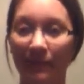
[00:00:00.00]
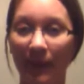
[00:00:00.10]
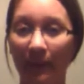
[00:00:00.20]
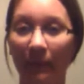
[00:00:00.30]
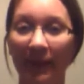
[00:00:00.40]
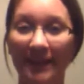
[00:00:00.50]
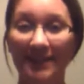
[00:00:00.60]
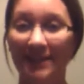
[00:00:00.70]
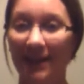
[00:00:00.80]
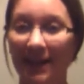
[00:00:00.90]
a
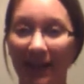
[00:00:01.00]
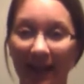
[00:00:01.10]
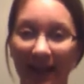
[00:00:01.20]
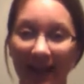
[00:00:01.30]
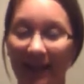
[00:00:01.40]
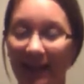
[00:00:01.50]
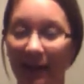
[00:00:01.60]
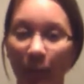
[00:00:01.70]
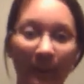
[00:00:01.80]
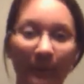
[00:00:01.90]
place that
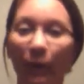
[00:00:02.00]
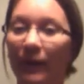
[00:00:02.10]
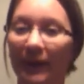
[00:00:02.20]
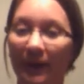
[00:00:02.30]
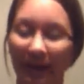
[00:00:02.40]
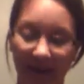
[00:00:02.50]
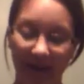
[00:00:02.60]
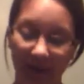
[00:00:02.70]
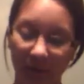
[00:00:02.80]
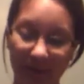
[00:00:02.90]
at one point
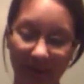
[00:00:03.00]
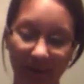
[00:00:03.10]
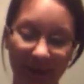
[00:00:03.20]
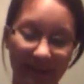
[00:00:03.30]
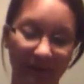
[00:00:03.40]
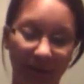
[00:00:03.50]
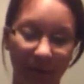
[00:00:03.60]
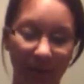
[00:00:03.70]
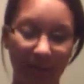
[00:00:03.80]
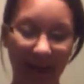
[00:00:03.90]
was a place filled
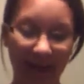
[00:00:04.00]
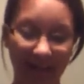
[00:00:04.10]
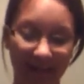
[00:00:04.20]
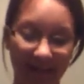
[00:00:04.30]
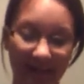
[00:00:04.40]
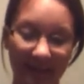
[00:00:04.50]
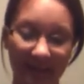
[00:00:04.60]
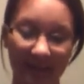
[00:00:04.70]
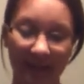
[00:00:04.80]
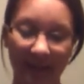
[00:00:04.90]
with pain.
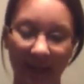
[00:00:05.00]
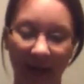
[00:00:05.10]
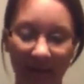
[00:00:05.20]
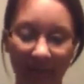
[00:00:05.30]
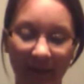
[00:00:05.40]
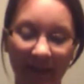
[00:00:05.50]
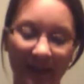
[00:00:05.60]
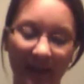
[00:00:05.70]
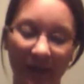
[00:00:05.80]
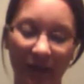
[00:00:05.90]
I've begun
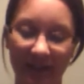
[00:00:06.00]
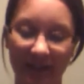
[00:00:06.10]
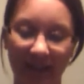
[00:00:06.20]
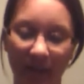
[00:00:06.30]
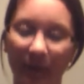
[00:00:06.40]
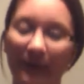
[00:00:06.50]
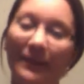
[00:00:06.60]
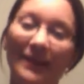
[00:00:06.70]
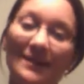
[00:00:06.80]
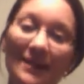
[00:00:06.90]
to understand what it
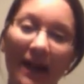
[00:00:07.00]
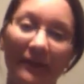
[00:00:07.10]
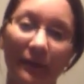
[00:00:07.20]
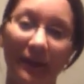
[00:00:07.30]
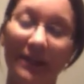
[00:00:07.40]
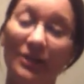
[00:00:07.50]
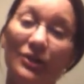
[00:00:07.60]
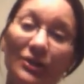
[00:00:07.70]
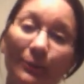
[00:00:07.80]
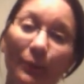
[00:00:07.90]
means to have a
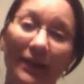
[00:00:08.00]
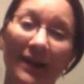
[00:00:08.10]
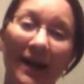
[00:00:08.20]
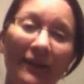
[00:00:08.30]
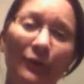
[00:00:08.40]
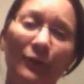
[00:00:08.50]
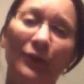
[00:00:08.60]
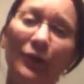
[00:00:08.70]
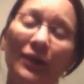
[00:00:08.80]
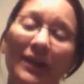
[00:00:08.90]
relationship with God through the
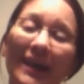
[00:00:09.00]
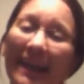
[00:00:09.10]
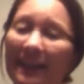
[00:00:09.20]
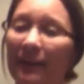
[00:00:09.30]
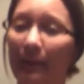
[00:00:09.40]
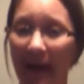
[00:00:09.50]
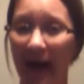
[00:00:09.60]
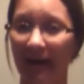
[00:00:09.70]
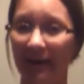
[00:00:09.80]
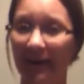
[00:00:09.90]
good and the
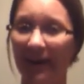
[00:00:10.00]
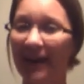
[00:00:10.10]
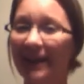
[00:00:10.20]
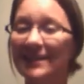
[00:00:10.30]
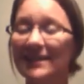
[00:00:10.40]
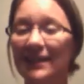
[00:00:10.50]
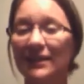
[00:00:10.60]
bad, and I seek